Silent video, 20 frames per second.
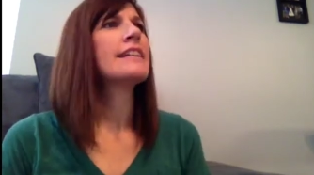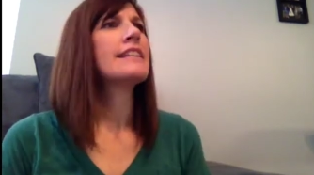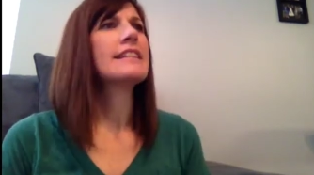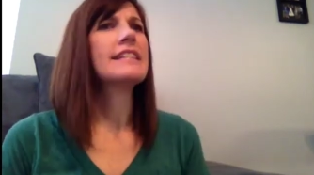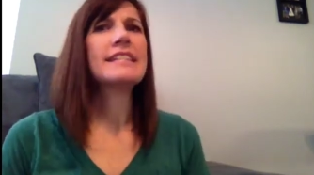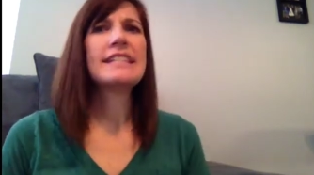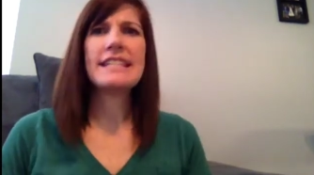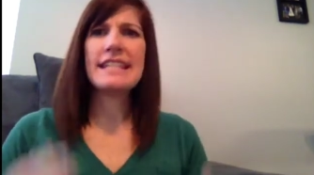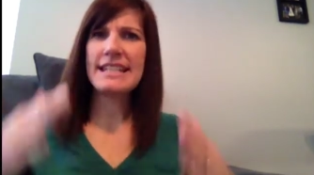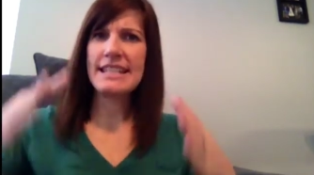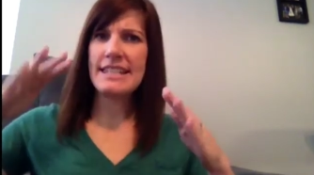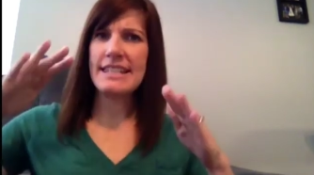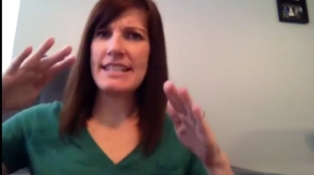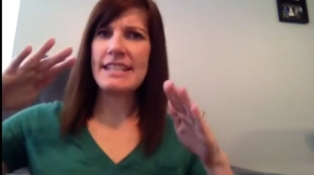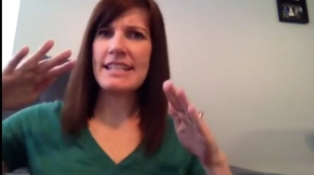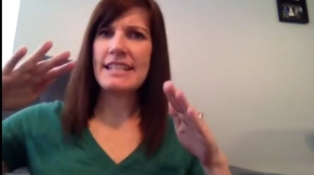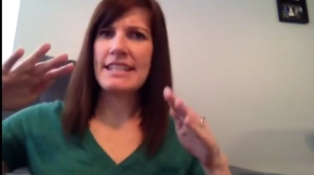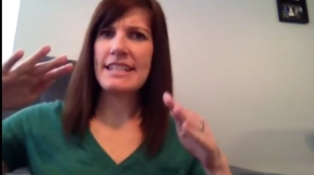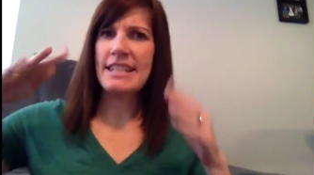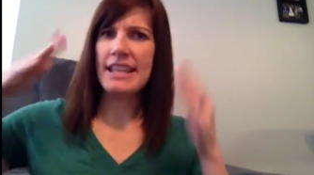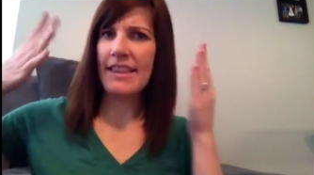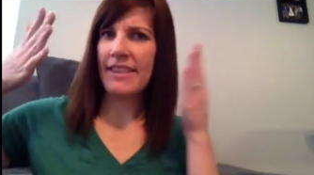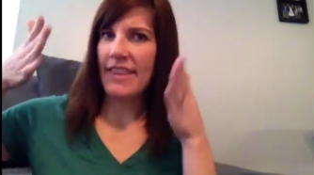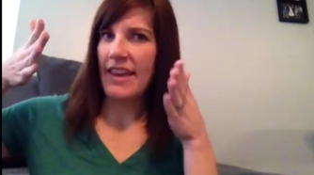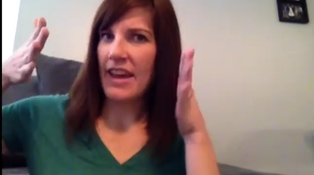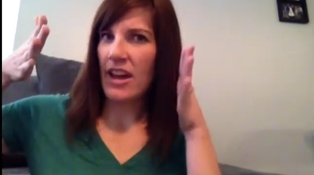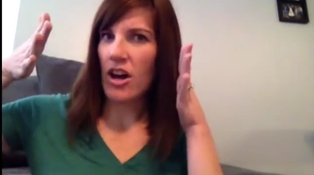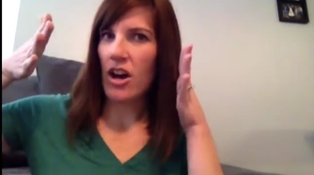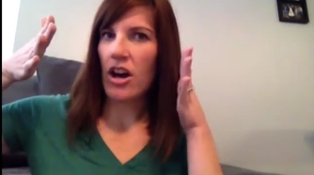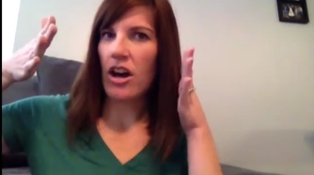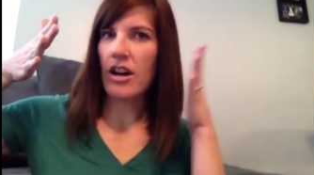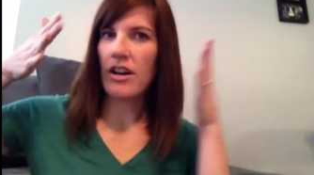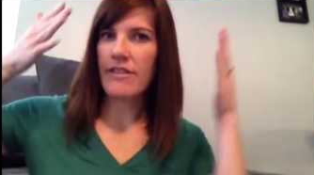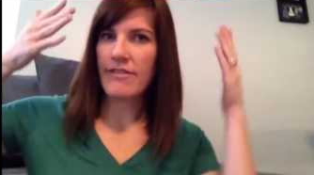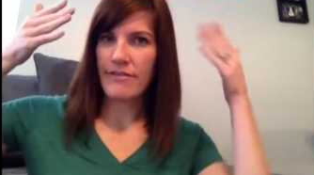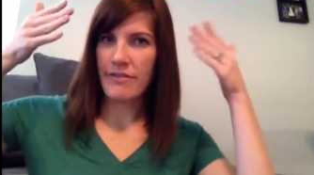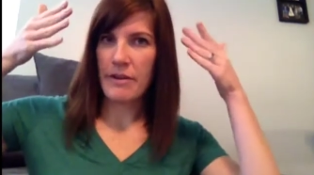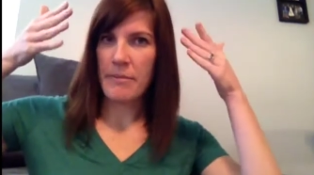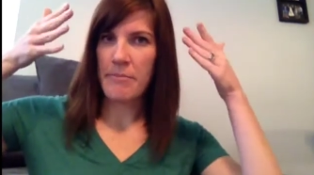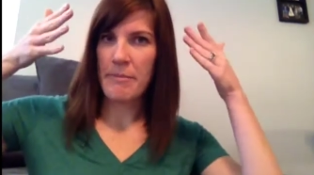The distance that they are
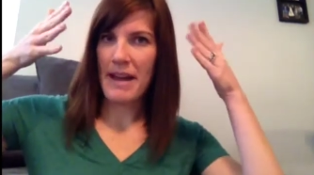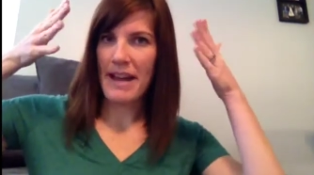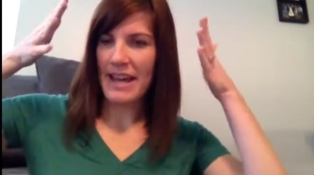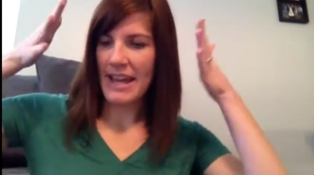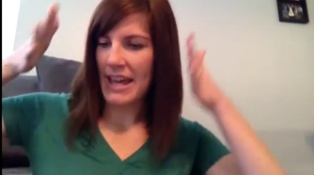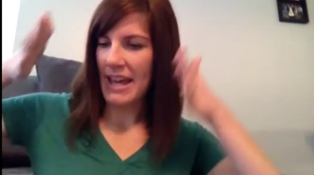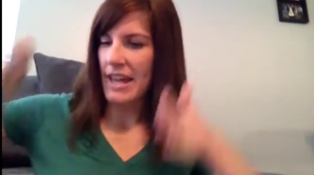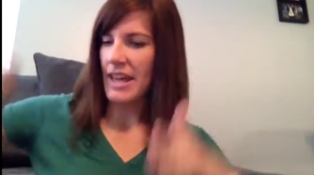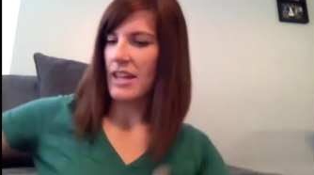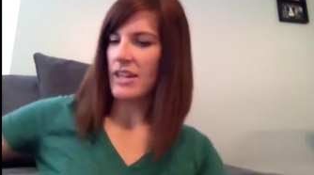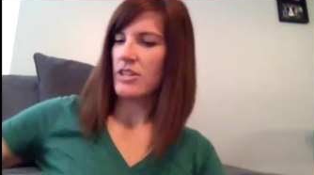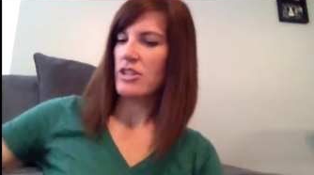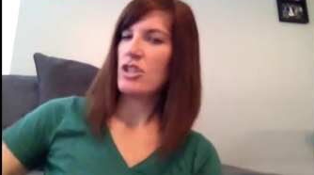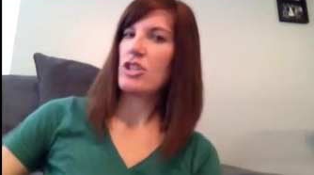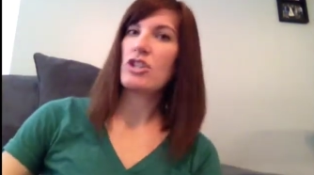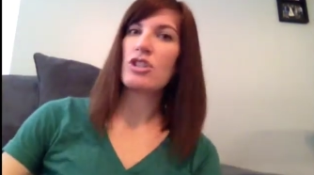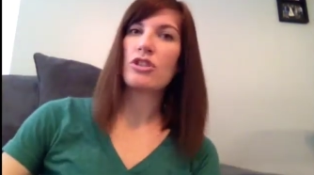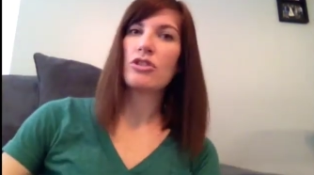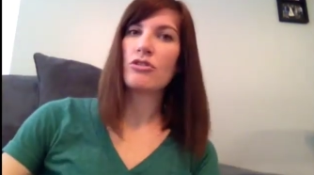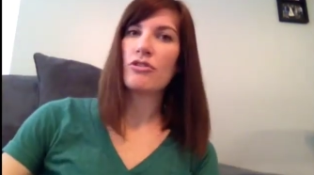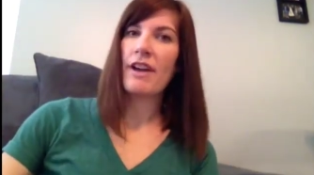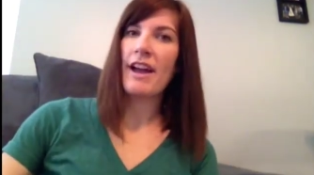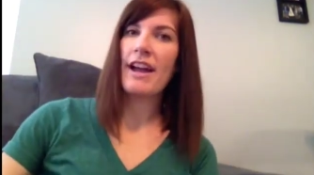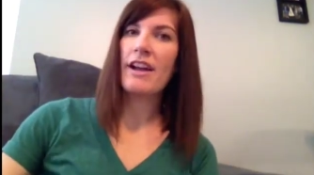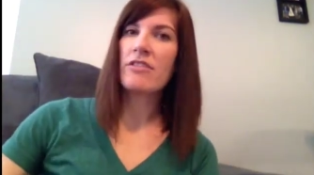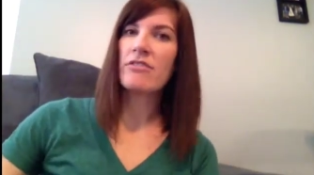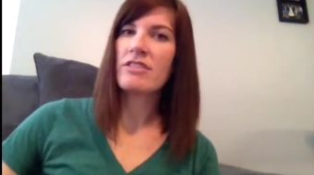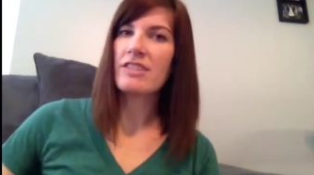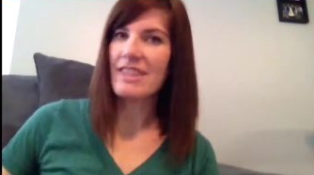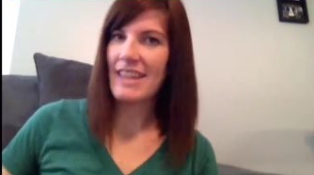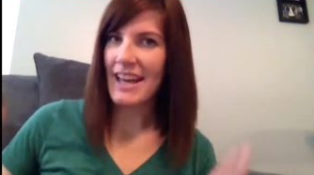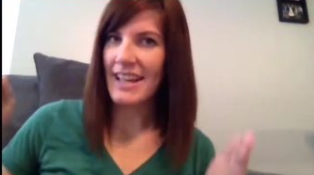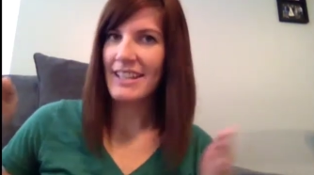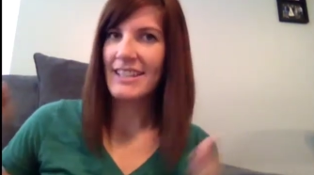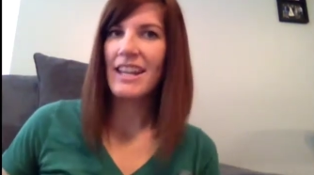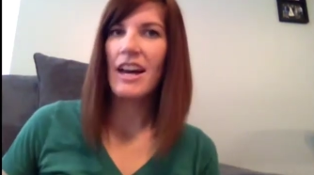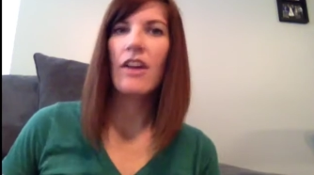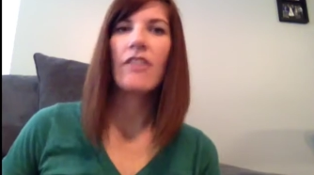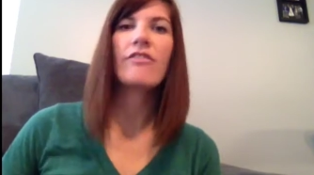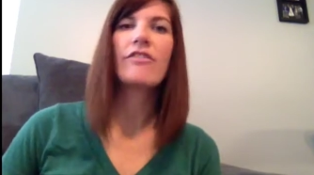from my head to the ground, that's
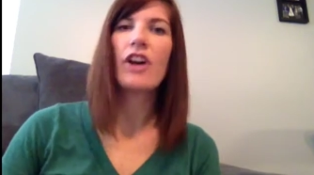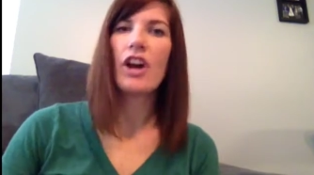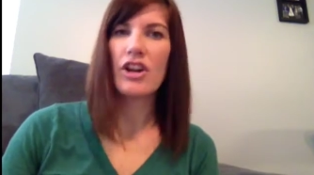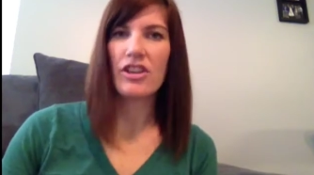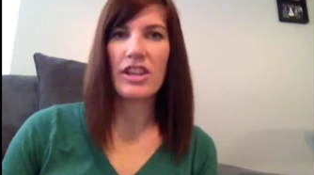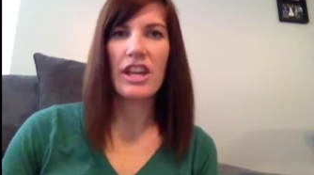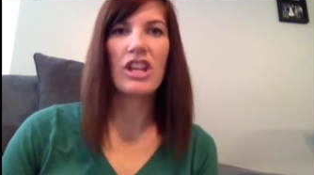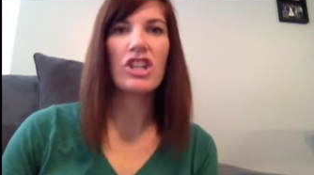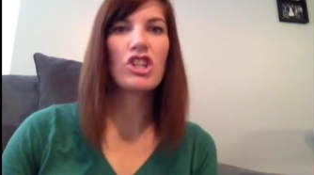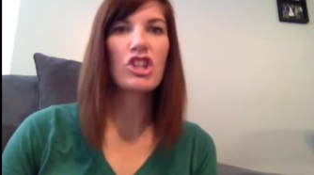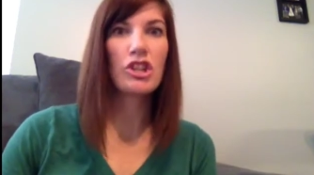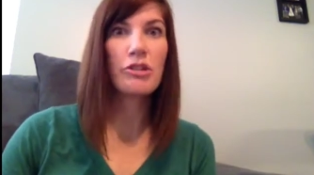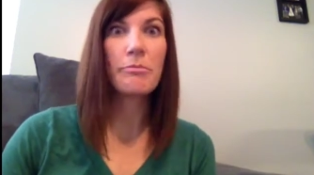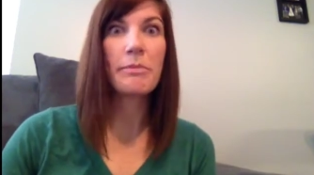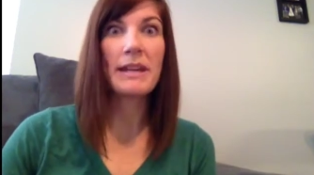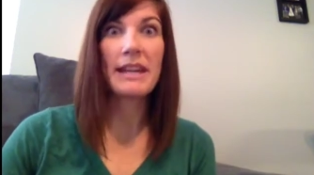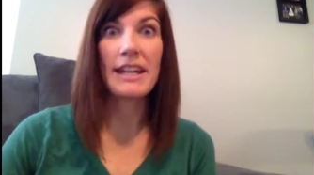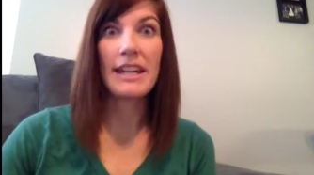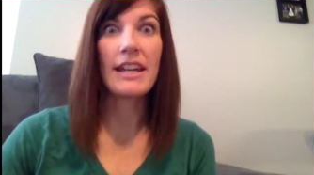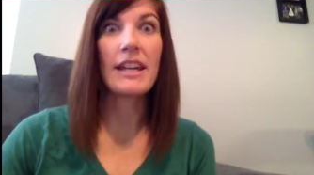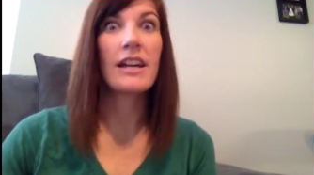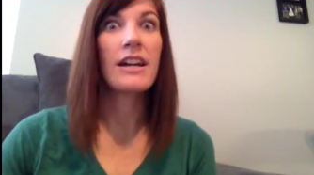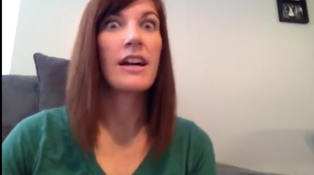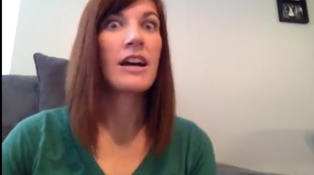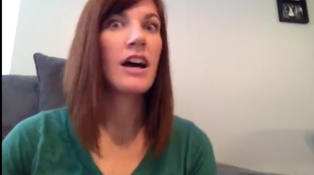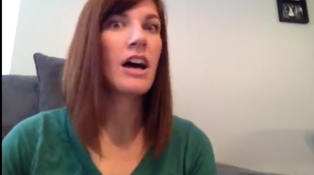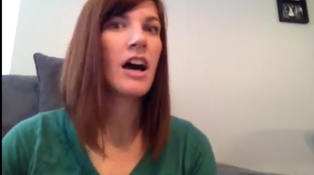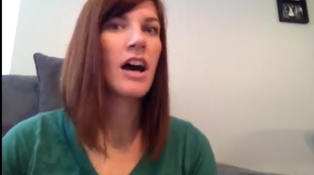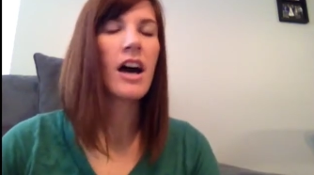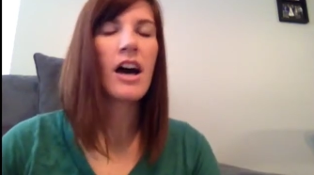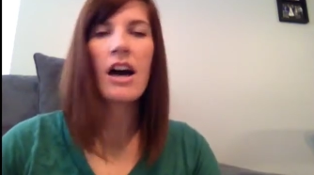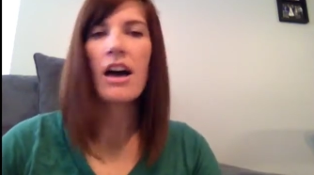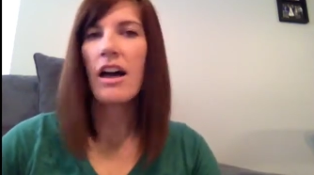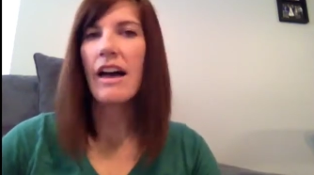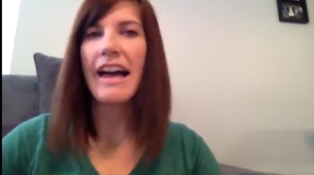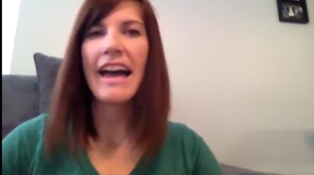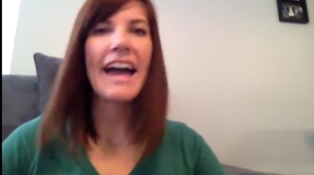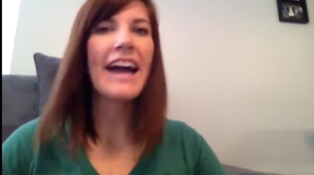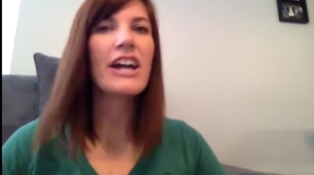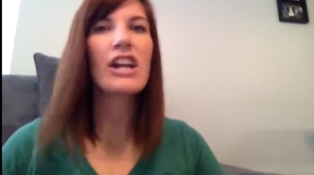how far they should be
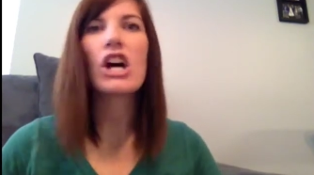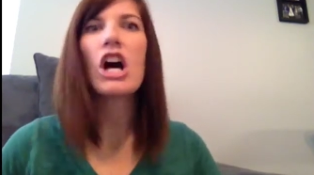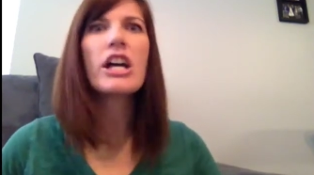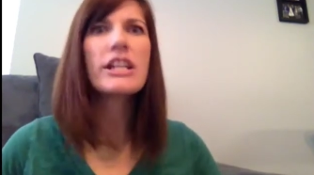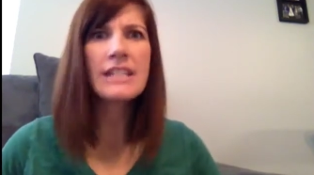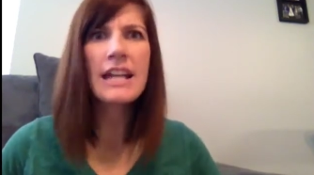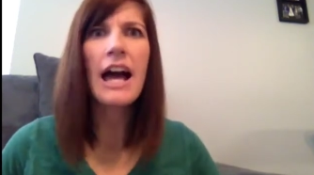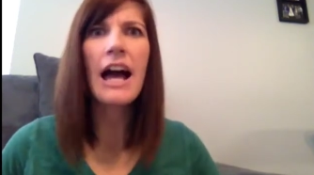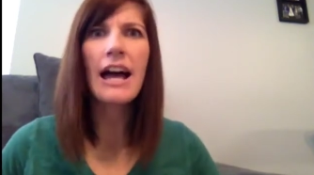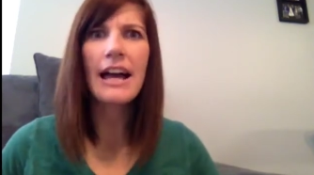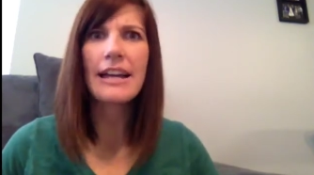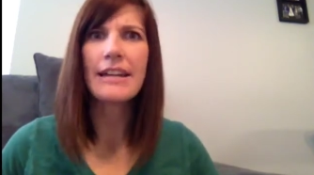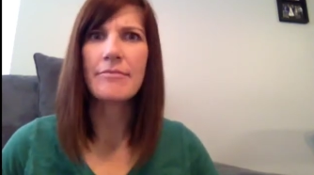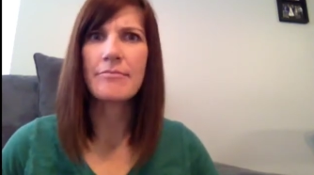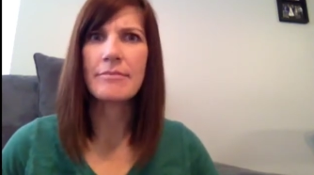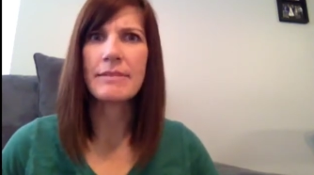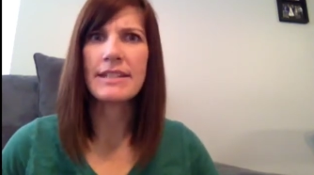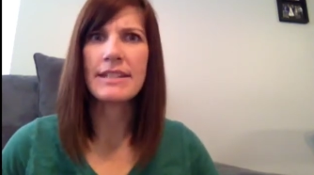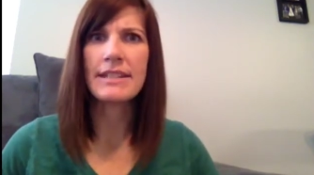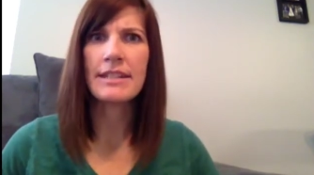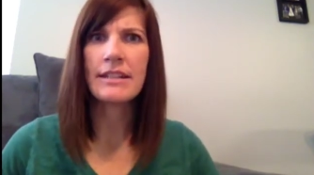at all times.